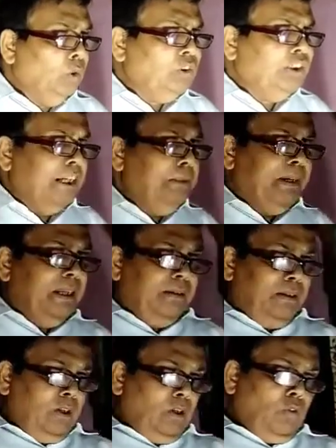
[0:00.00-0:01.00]
animals
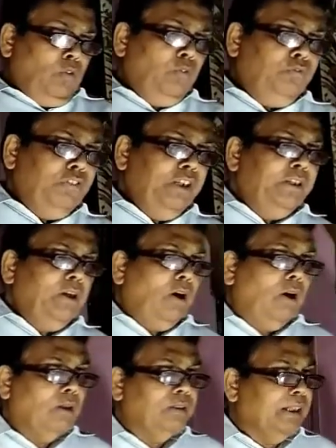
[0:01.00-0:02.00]
who feed
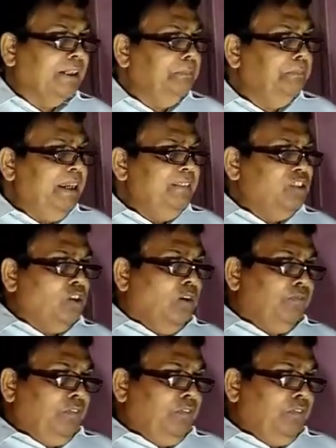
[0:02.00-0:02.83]
on the remains of